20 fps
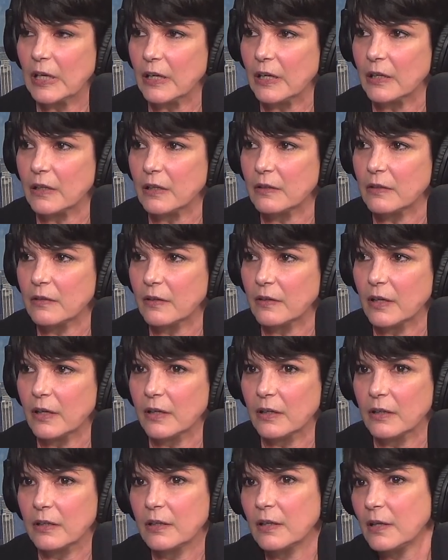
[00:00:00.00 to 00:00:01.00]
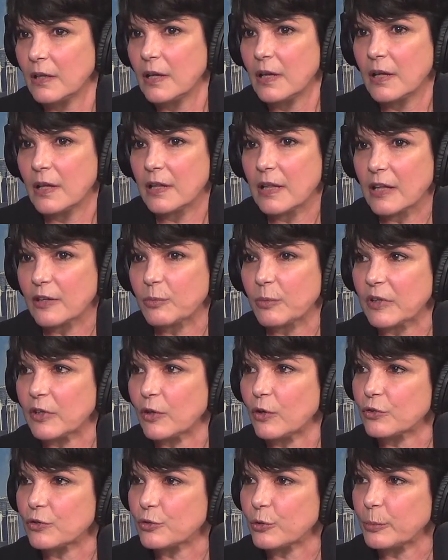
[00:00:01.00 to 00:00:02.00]
And that's my
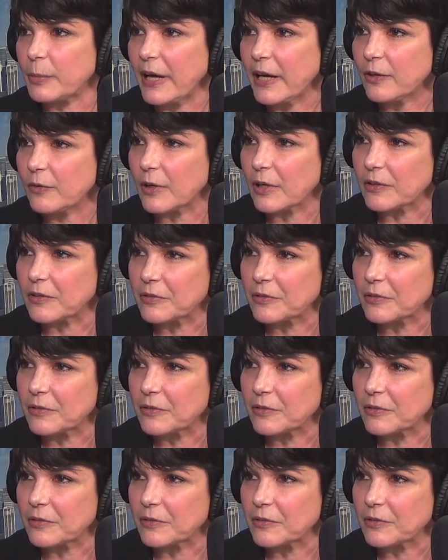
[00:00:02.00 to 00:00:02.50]
cultural background.